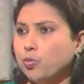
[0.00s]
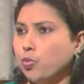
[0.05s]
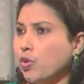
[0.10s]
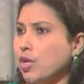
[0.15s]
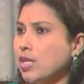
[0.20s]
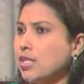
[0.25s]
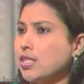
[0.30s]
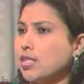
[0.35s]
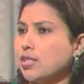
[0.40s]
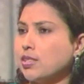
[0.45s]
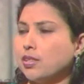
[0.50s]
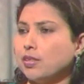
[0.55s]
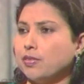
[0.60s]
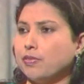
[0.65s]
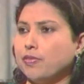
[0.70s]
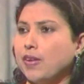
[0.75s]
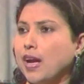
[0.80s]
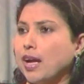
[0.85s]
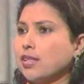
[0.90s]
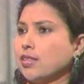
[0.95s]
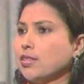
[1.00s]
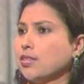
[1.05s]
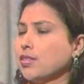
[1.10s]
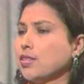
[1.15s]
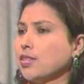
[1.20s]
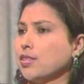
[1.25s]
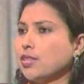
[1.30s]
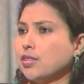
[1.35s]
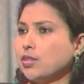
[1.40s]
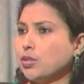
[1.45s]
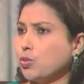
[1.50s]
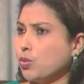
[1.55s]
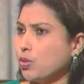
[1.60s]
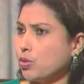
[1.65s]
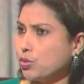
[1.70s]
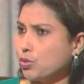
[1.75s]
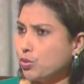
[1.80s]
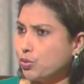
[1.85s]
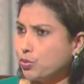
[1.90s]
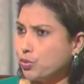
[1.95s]
religious factors, and so on
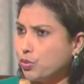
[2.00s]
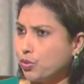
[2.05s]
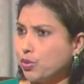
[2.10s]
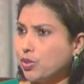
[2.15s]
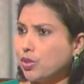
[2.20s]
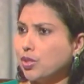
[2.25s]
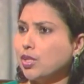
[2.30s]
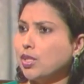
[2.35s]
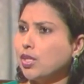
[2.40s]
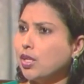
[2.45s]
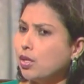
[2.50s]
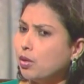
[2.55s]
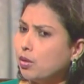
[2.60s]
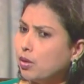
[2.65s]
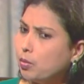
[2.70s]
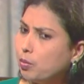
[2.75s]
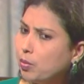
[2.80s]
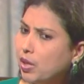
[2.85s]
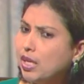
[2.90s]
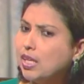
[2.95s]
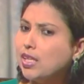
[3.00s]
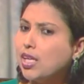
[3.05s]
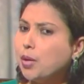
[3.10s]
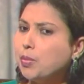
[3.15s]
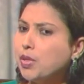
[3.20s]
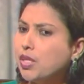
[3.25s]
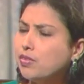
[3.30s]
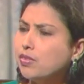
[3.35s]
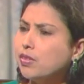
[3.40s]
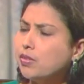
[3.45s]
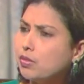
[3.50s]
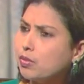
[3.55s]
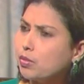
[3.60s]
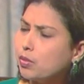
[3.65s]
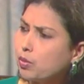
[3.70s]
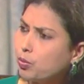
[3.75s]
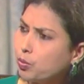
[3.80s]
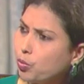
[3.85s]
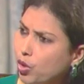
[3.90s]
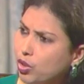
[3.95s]
and so forth. Mm-hmm. Bill Graham even
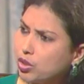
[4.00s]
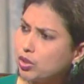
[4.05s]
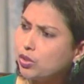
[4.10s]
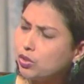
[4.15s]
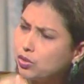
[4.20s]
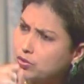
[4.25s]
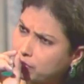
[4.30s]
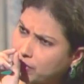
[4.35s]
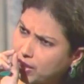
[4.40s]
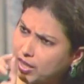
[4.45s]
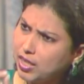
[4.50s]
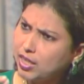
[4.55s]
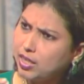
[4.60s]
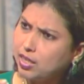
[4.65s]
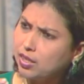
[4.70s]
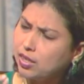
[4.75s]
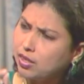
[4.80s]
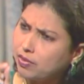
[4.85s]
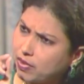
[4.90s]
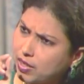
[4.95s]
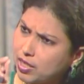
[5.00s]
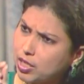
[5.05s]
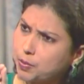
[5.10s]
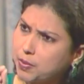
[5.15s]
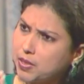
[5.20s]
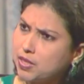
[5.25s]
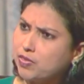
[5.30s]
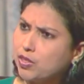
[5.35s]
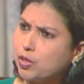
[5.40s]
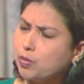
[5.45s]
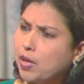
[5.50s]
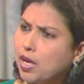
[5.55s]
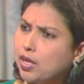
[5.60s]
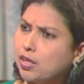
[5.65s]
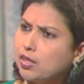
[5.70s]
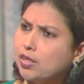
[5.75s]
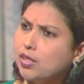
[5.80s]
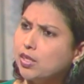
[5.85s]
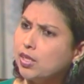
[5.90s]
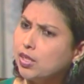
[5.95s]
points out in a very specific
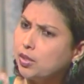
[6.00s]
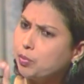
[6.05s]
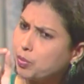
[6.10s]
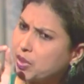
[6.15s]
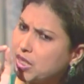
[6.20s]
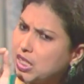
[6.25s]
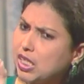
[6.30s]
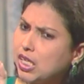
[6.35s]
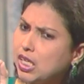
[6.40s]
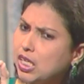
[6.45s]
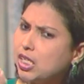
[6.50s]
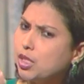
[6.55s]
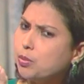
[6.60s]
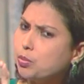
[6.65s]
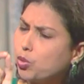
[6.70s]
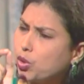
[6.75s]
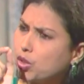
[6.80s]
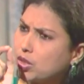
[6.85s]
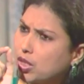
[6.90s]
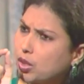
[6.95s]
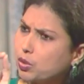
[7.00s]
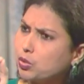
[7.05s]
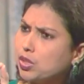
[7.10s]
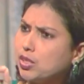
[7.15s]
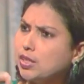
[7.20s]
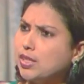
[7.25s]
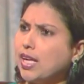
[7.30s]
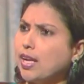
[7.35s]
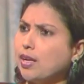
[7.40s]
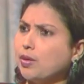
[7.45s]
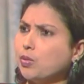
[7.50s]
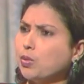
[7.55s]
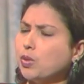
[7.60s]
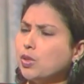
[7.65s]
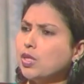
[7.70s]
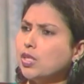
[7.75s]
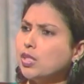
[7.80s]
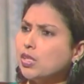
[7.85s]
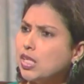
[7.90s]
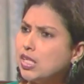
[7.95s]
manner, particularly he points out at Nehru,
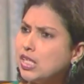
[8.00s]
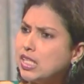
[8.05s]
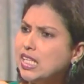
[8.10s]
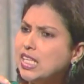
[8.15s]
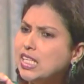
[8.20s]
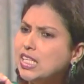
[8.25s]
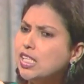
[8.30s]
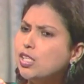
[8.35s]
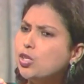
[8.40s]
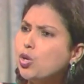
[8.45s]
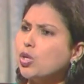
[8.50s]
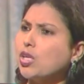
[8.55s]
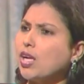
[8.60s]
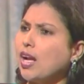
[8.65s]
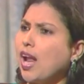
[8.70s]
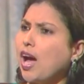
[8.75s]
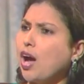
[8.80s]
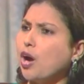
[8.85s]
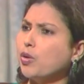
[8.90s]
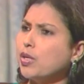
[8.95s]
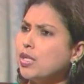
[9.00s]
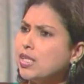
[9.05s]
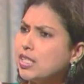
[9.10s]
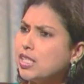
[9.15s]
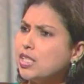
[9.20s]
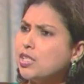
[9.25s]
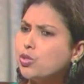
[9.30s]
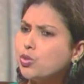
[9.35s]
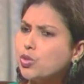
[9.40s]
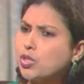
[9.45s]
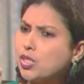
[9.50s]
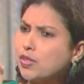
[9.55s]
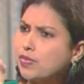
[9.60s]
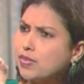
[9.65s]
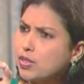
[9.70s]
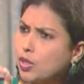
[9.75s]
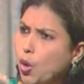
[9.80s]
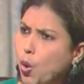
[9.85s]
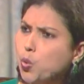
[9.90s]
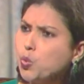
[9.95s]
that he did not allow, in the interest of
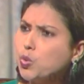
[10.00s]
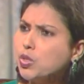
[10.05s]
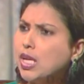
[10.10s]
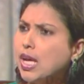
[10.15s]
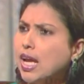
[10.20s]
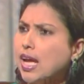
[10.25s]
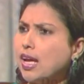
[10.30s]
his own